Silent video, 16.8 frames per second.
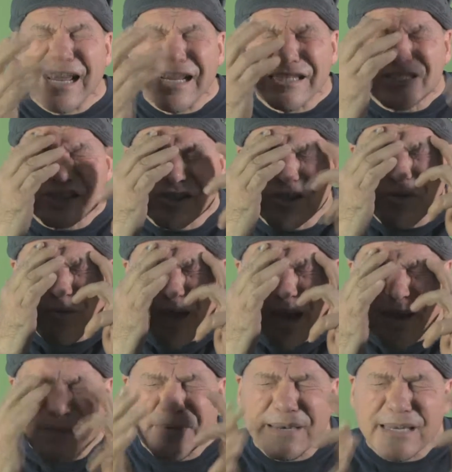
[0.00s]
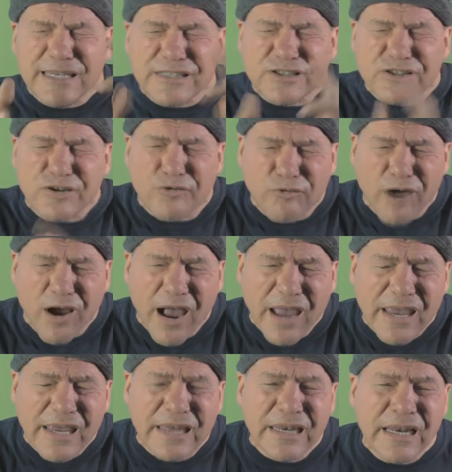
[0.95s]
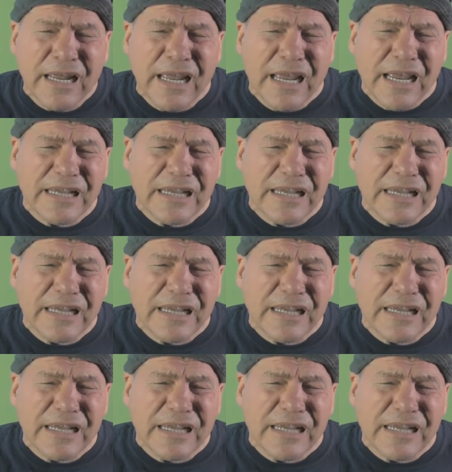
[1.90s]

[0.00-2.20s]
He's screaming, he's crying.